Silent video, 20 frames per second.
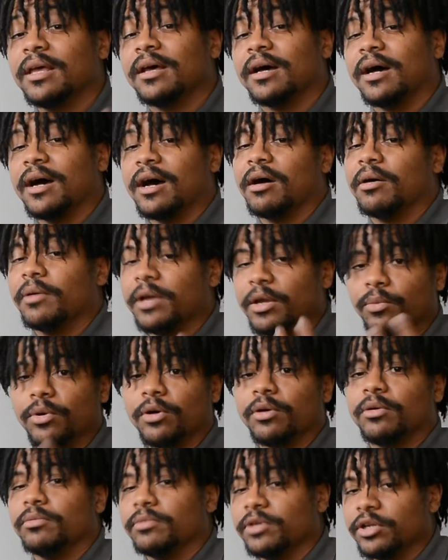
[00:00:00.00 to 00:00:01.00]
it
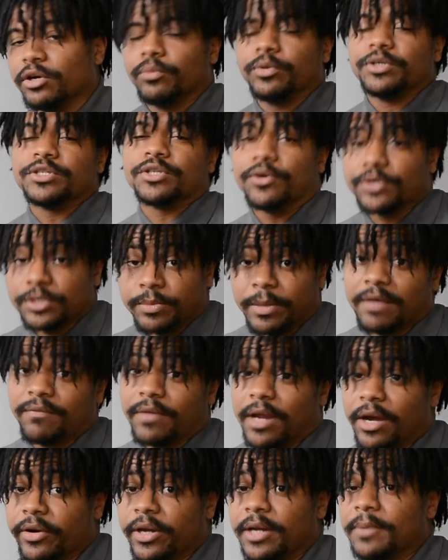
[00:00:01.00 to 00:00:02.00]
will, you know, results may
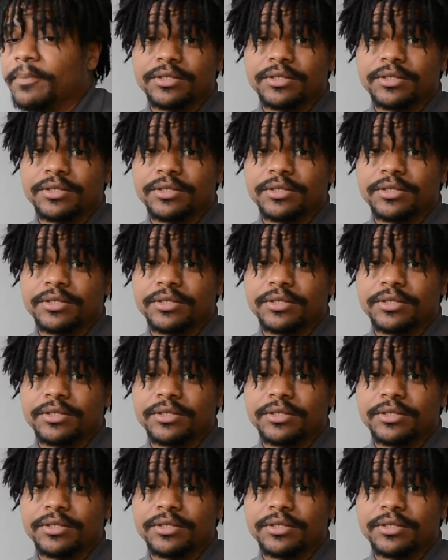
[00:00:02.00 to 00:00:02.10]
vary.